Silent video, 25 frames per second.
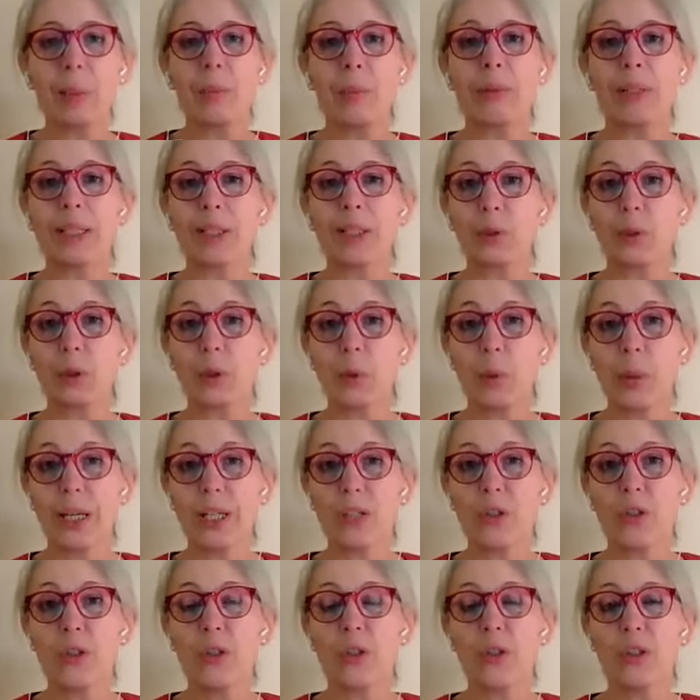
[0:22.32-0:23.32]
bring your
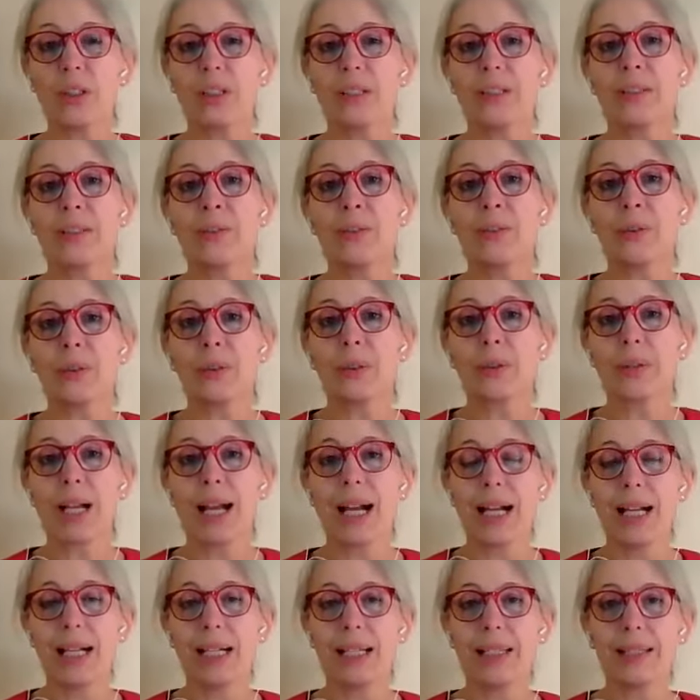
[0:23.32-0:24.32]
question to your
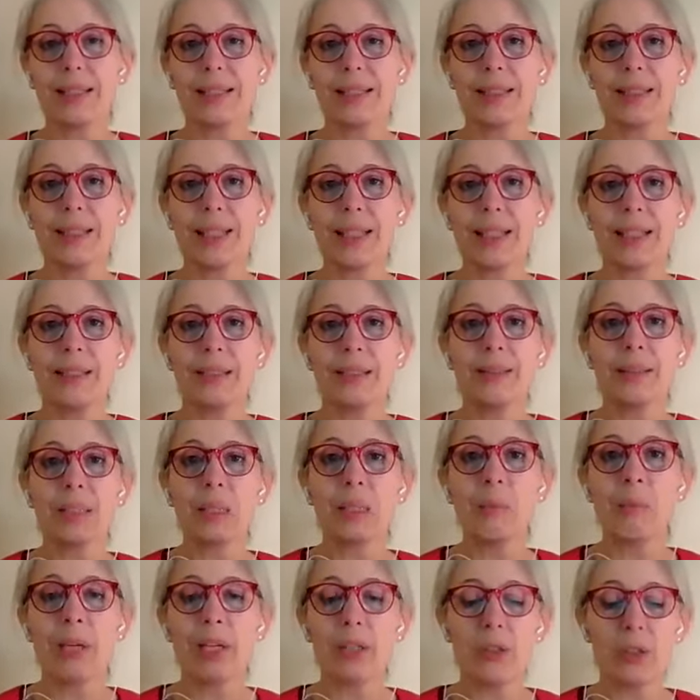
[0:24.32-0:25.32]
heart, and
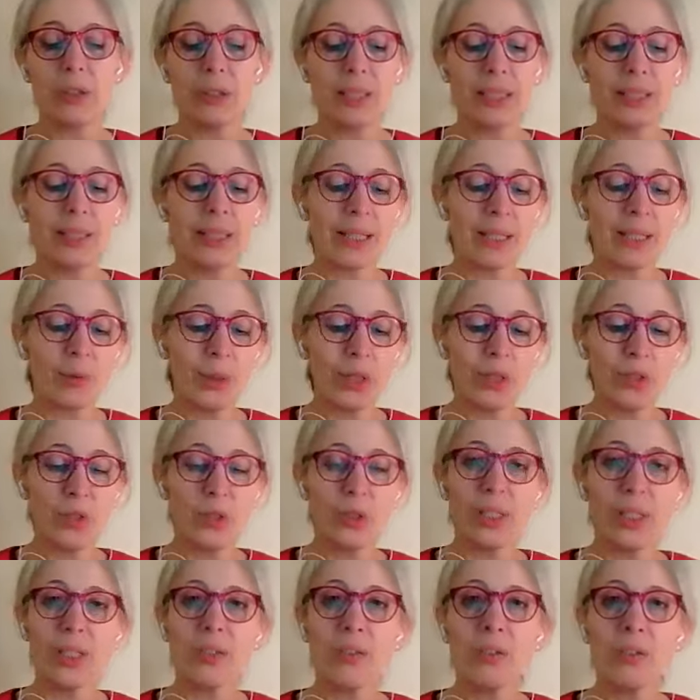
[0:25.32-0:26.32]
imagine that this
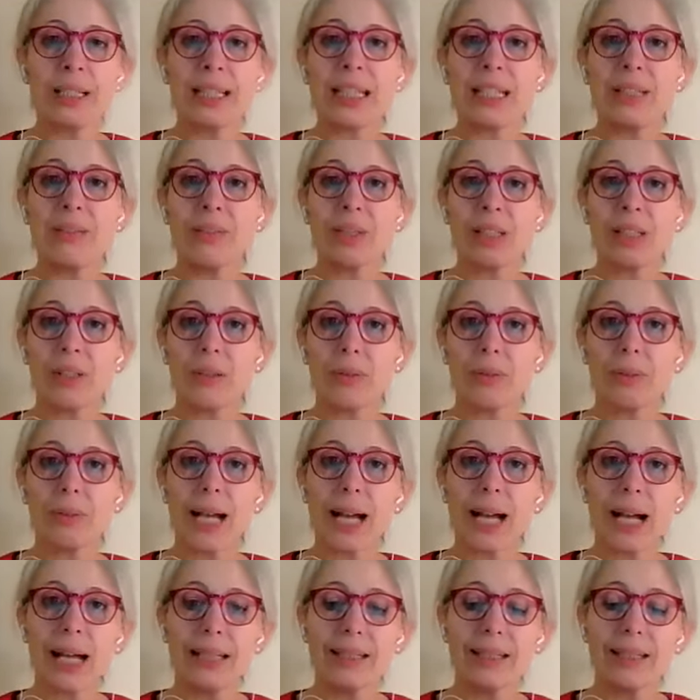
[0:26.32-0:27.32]
question is leaving your
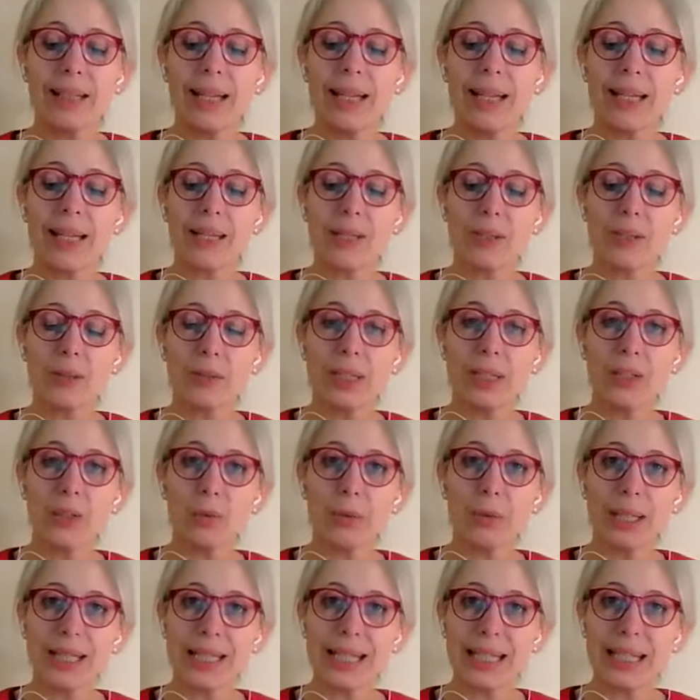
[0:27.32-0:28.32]
heart so that
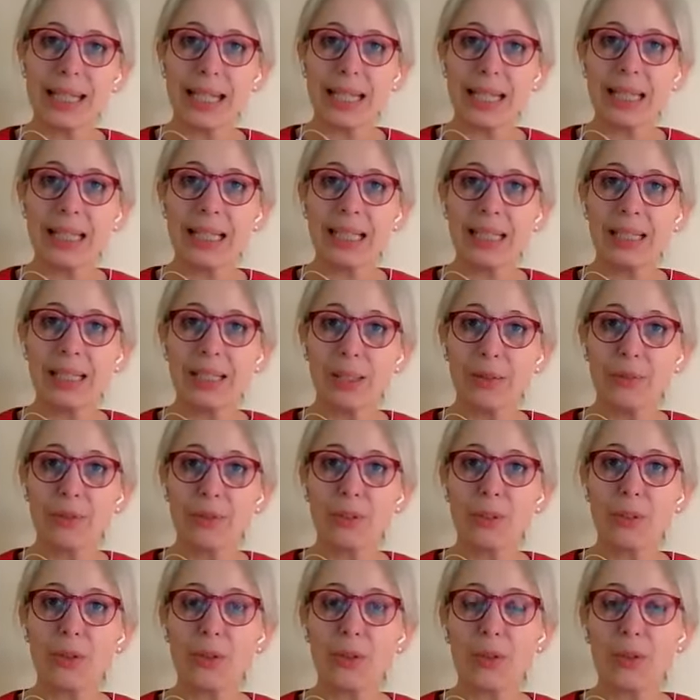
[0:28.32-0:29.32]
you are seeing it in
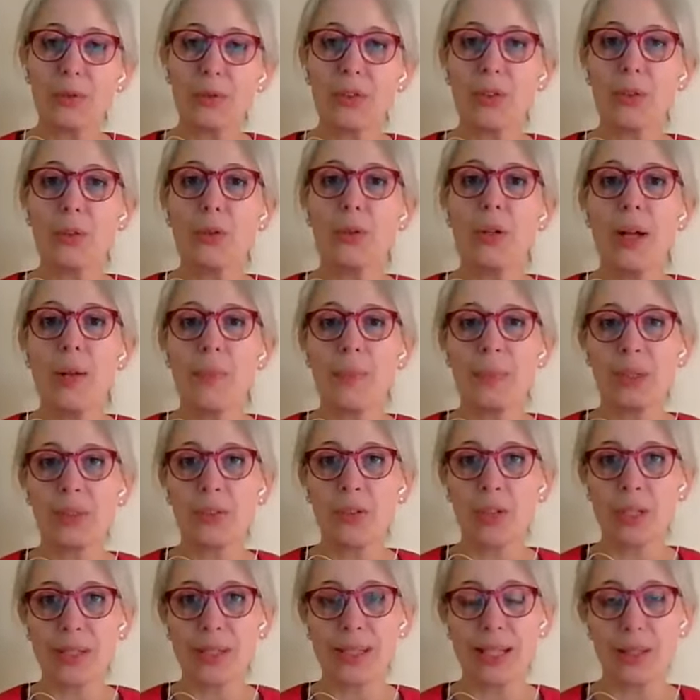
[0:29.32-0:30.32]
front of you,
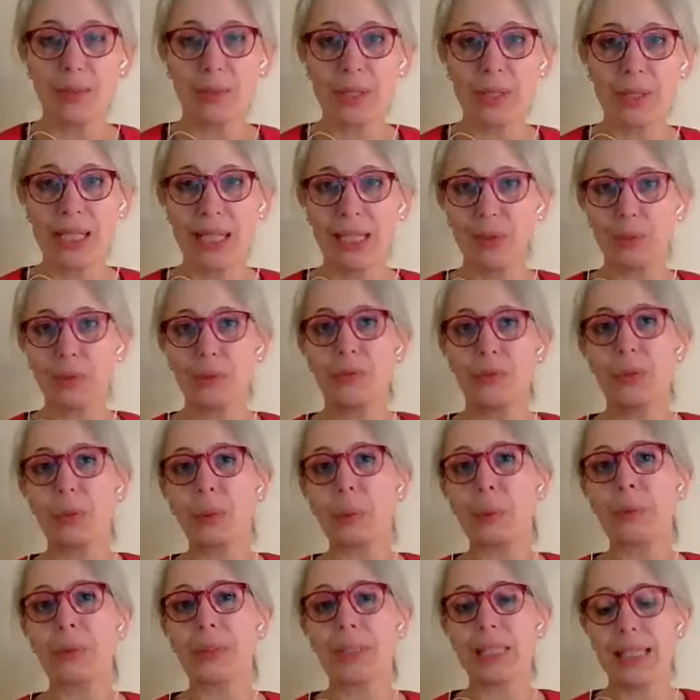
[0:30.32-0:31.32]
just outside of
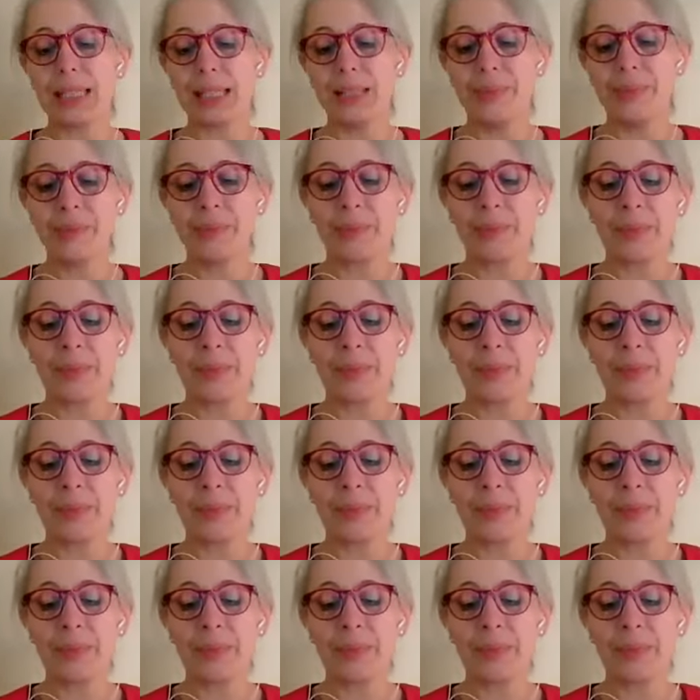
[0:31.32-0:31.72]
your body.